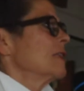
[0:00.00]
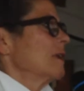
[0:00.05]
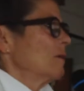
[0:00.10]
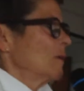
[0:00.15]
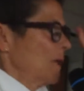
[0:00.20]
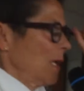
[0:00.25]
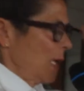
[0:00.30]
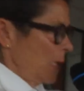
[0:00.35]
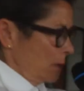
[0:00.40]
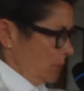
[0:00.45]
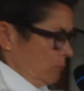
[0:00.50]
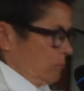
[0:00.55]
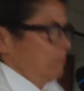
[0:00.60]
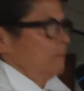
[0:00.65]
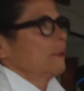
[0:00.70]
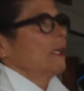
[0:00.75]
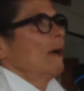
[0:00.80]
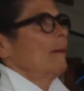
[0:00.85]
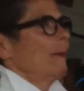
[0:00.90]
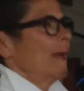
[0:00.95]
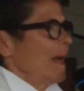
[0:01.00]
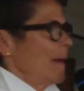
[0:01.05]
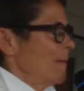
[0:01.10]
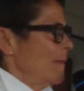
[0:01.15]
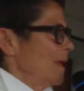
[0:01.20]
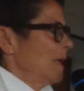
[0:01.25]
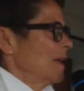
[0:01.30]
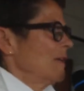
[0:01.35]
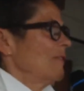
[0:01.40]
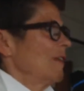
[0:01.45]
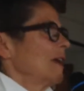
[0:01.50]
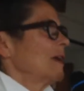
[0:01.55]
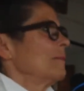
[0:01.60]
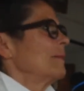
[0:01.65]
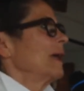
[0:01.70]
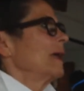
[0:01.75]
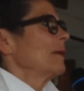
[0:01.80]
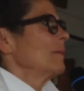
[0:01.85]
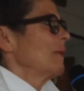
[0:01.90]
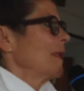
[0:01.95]
they would like come at me, and if I could
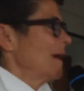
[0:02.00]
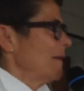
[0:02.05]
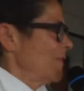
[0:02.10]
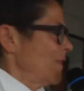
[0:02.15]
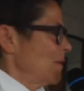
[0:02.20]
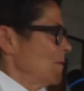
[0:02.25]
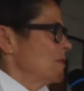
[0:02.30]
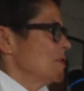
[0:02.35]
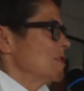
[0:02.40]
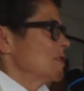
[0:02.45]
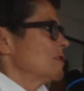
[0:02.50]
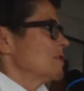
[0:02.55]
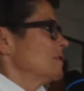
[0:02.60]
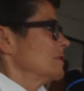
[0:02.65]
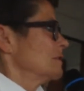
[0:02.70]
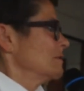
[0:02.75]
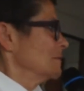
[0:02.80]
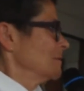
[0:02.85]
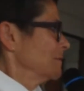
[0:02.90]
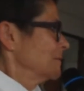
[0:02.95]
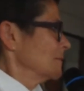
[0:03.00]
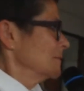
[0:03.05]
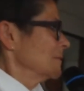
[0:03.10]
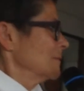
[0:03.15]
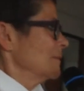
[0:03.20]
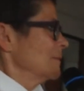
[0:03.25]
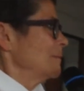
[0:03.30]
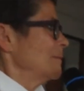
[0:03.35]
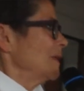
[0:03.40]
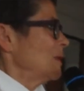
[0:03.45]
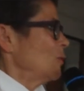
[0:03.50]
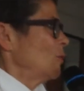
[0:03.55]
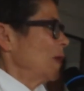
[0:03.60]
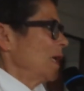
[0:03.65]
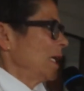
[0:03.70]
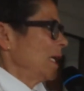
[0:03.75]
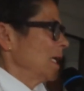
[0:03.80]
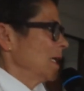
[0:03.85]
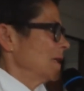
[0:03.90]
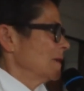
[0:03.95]
make them laugh, they would just be
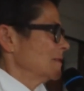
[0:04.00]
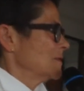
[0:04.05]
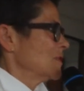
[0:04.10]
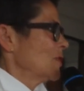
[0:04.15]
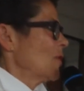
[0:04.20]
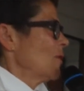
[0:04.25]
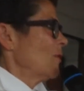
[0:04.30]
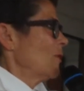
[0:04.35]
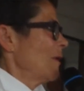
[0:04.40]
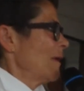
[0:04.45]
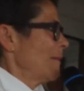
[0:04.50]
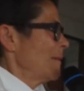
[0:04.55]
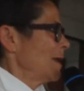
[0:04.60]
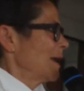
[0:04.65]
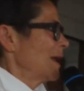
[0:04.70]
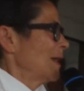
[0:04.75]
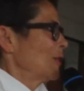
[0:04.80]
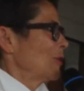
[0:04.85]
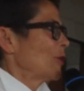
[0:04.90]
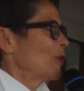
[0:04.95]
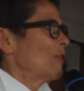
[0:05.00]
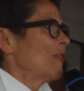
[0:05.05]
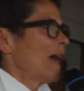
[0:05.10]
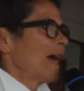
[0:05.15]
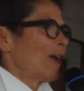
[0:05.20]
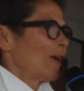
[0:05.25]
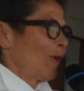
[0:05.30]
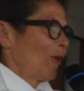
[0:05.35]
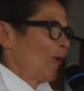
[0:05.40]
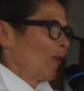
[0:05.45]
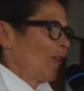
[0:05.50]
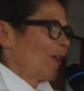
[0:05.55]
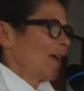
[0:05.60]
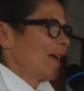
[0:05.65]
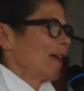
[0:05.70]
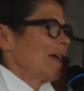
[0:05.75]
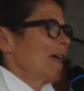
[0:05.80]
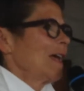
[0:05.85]
weak. So I learned that early.